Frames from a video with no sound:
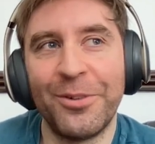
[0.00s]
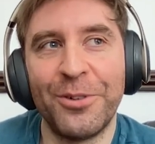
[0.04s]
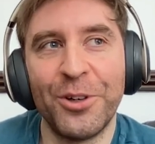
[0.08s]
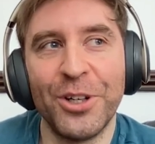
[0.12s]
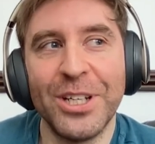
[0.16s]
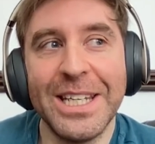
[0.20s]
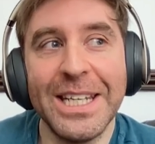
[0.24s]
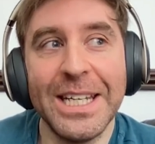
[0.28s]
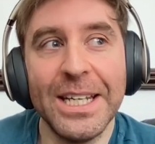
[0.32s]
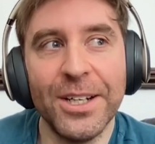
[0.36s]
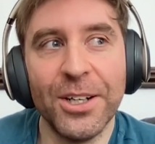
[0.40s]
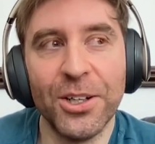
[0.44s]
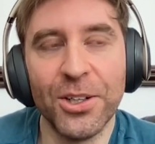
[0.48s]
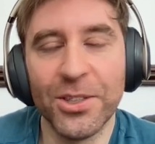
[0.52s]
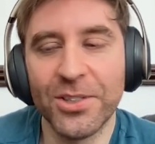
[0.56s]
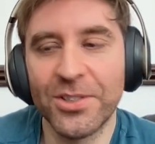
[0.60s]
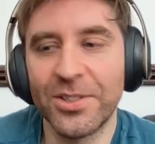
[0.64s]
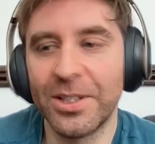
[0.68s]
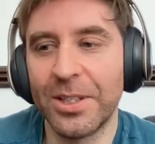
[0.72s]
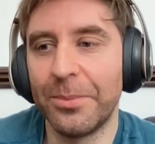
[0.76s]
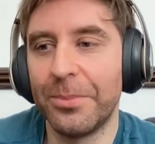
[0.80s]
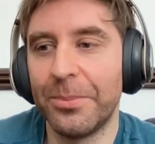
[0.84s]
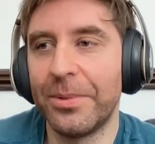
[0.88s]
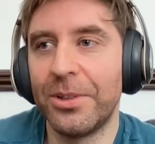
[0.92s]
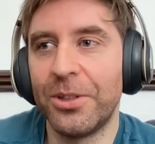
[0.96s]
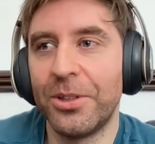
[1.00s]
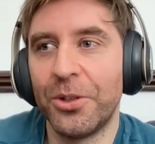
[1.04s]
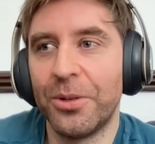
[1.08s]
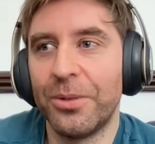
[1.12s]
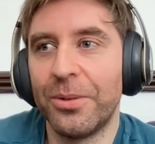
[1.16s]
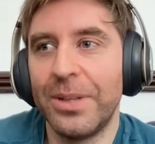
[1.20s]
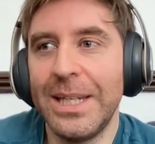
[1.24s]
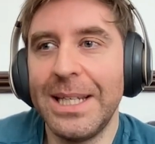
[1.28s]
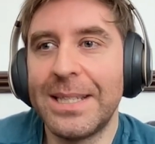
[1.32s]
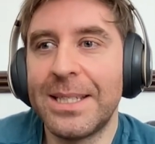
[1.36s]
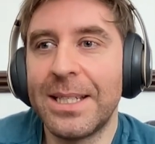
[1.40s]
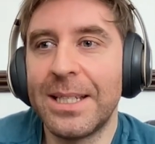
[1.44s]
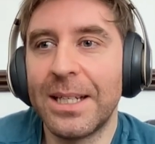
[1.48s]
for years, then, you
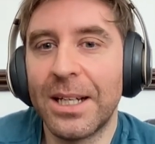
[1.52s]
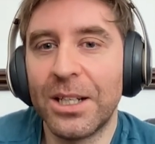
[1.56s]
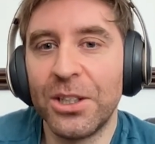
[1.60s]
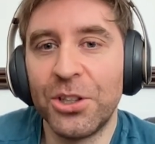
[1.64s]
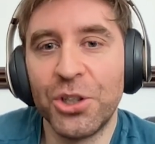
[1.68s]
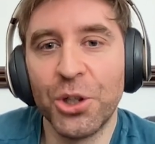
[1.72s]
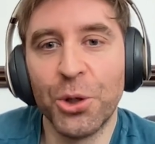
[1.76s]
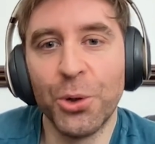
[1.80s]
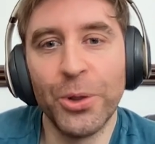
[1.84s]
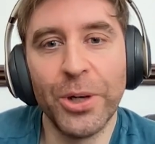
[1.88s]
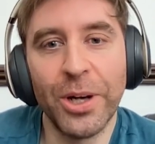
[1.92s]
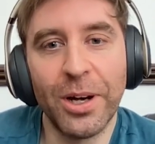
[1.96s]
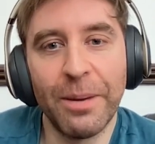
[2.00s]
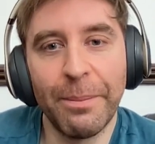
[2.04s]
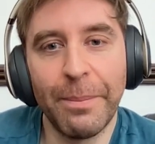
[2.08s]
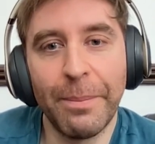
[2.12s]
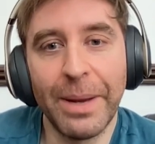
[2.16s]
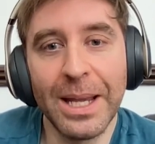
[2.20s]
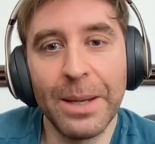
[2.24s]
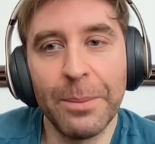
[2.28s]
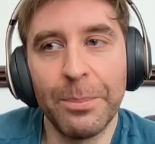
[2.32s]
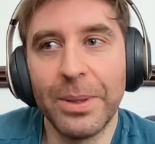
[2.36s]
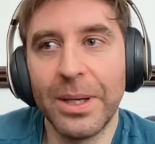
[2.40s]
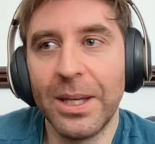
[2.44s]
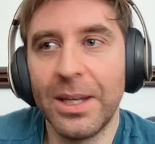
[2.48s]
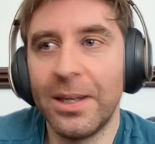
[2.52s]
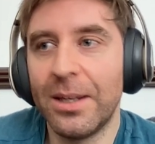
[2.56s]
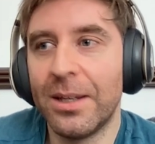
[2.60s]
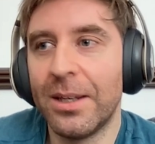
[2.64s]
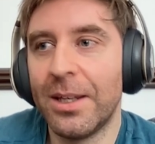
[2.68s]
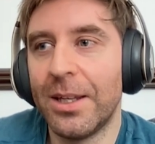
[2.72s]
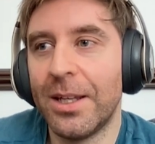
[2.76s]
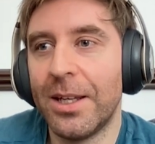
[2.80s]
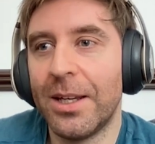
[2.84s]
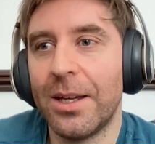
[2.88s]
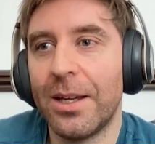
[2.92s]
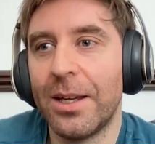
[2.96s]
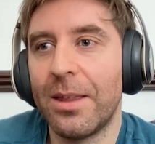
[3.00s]
know, eating a donut might
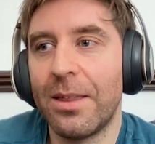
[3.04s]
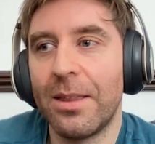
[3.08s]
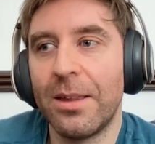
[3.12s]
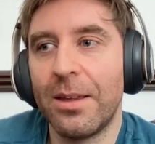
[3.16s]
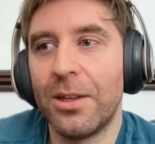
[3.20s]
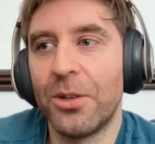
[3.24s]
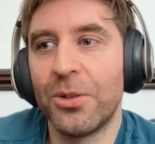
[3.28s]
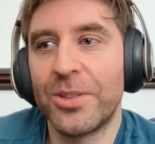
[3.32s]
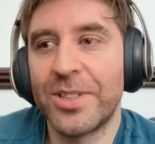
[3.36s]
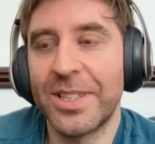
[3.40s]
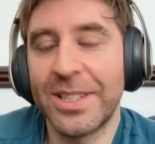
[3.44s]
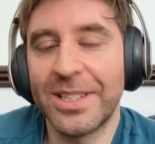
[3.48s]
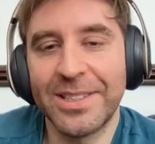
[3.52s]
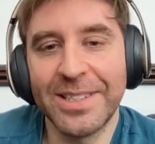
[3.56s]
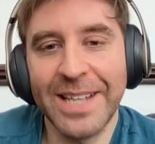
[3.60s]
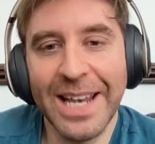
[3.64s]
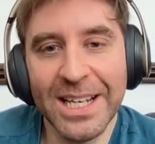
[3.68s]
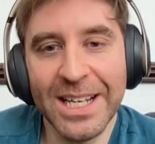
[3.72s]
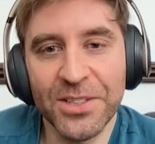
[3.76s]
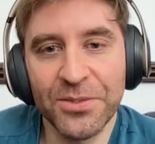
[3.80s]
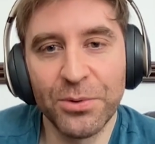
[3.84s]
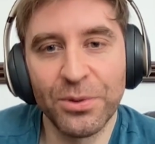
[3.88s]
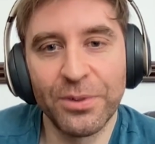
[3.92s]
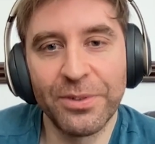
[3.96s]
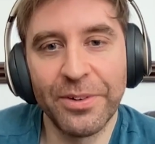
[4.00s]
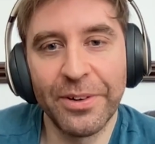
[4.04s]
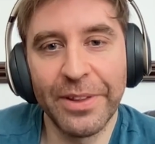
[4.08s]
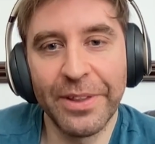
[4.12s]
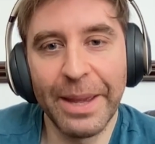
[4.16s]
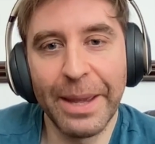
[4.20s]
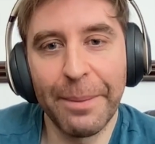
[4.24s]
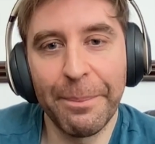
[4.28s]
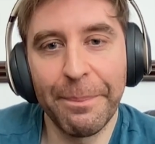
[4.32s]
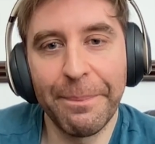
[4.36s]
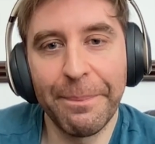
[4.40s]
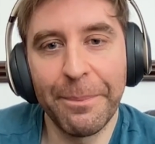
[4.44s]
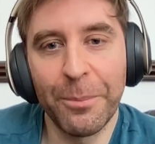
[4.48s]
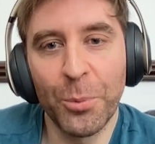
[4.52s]
be, you know, successful for
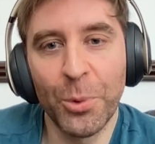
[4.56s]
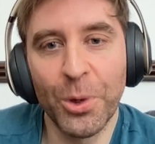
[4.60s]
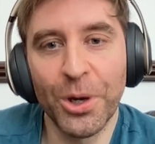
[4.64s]
them.